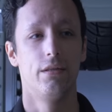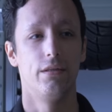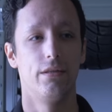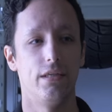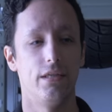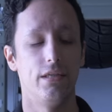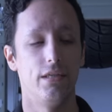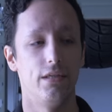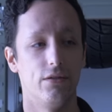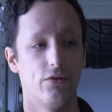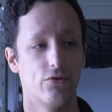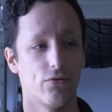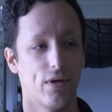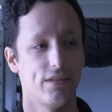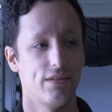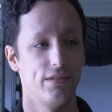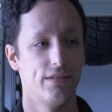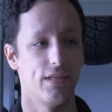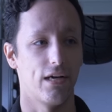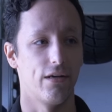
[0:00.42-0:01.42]
The
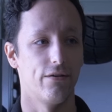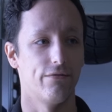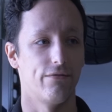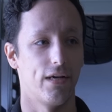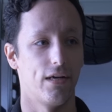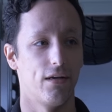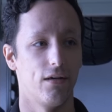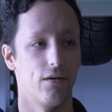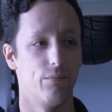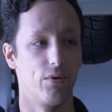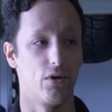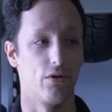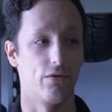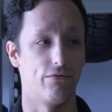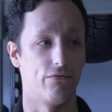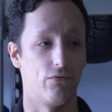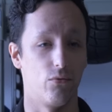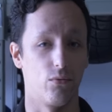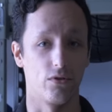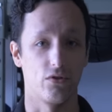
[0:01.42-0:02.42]
Tracy Tire Fire
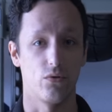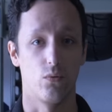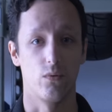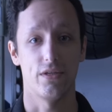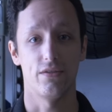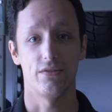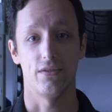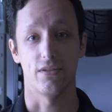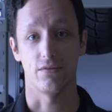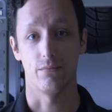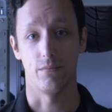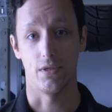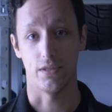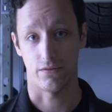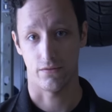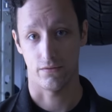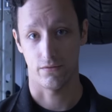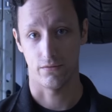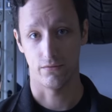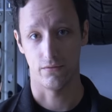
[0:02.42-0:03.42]
burned for 26
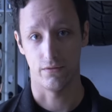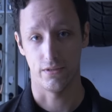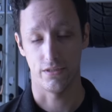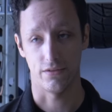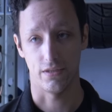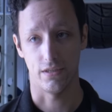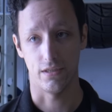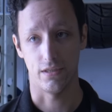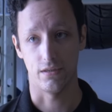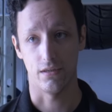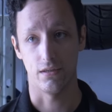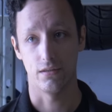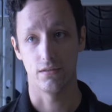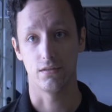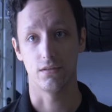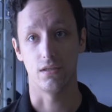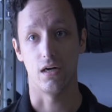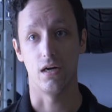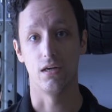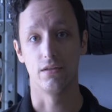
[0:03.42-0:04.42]
months, releasing
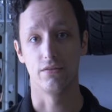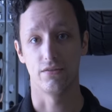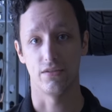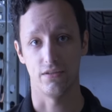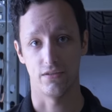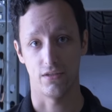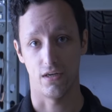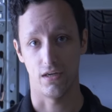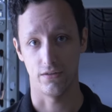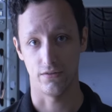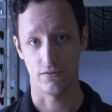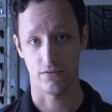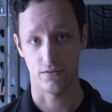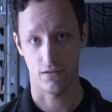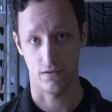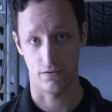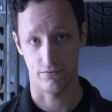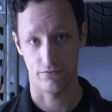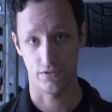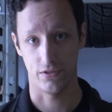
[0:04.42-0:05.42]
tons and tons
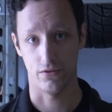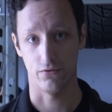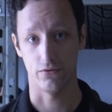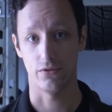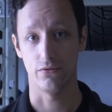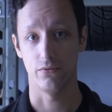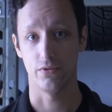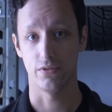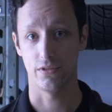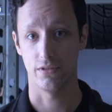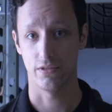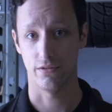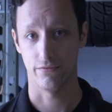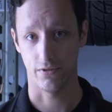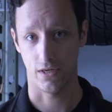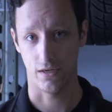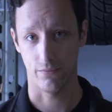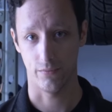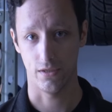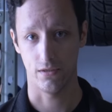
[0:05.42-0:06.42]
of CO2 into the
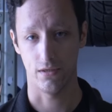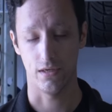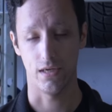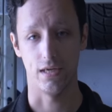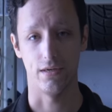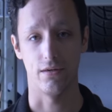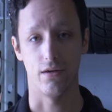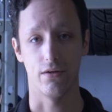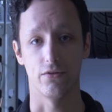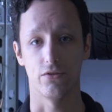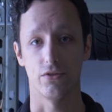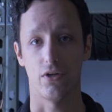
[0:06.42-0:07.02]
environment and other